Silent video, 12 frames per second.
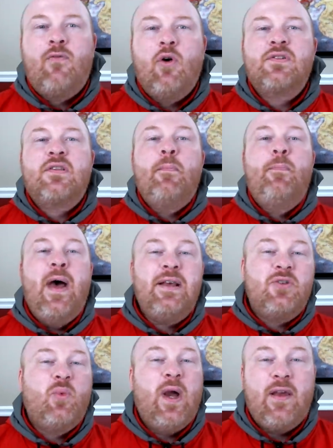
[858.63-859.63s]
Of course, the
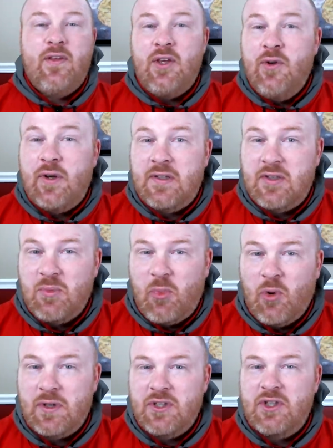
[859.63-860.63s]
best way that you can
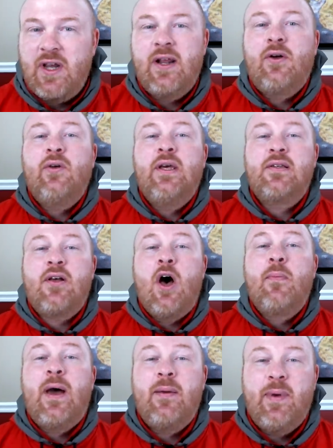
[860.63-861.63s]
support the channel is
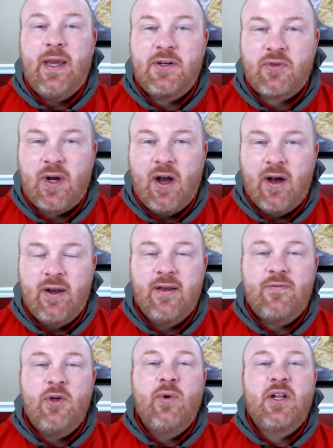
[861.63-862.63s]
on my Patreon.
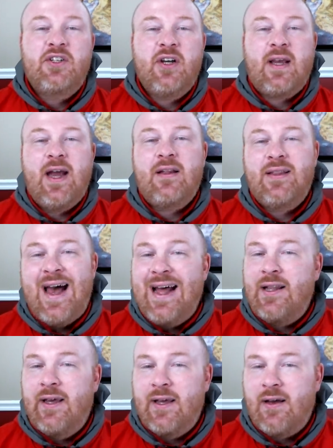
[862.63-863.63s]
If you want to check out
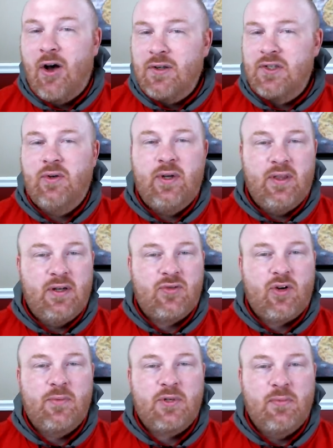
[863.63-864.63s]
that link, also in the
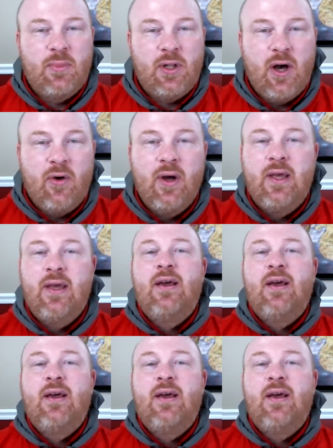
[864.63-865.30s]
description below.